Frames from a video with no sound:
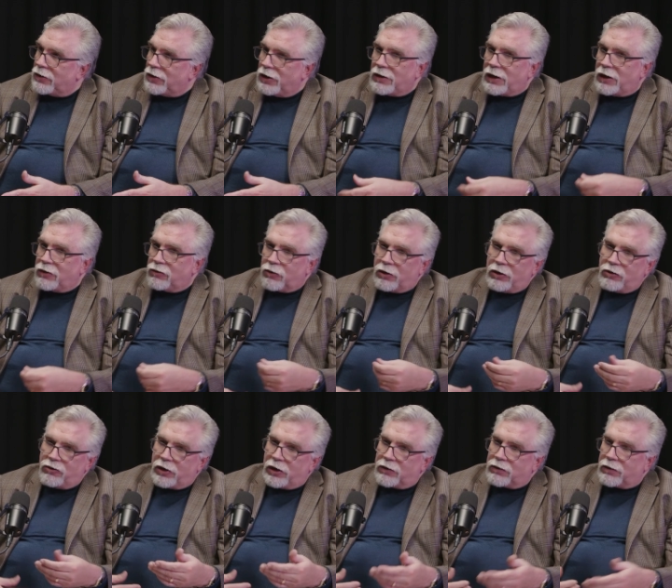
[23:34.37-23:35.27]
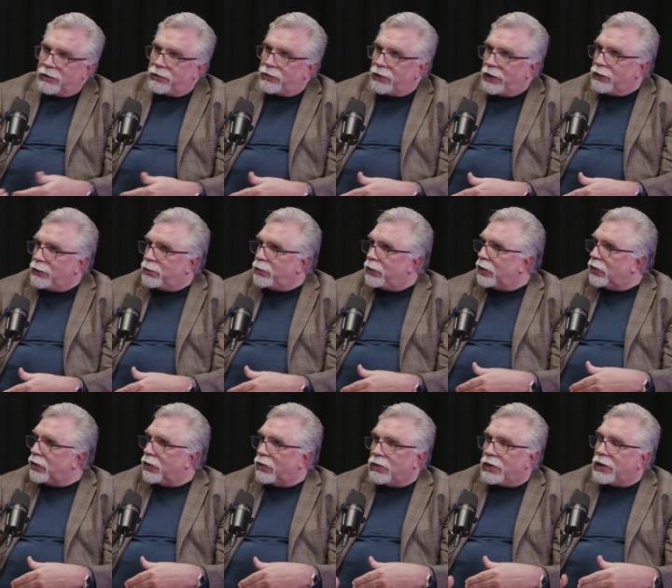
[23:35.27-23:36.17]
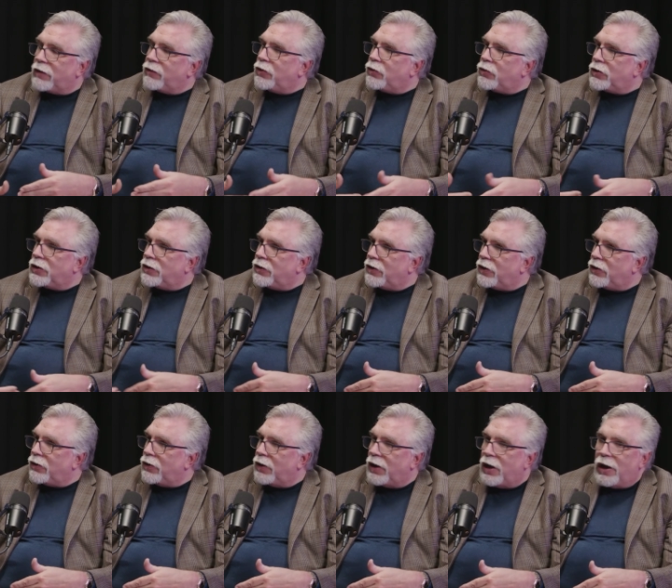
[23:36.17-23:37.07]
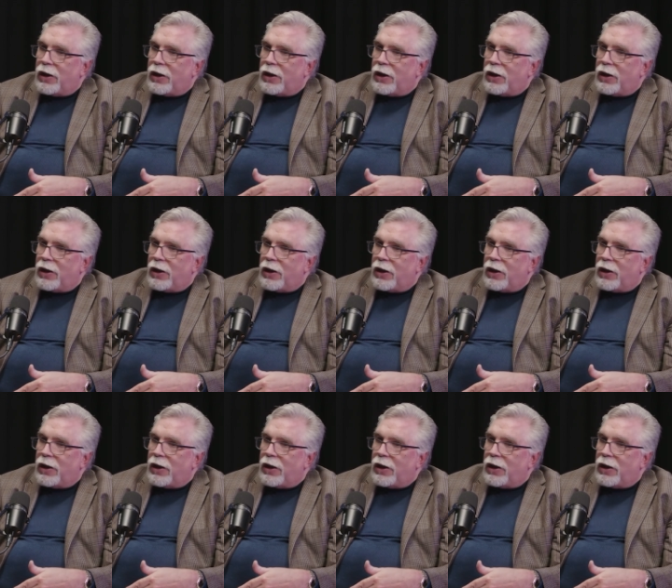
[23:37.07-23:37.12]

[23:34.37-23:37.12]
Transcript: You can take screenshots off Facebook or whatever you want to do,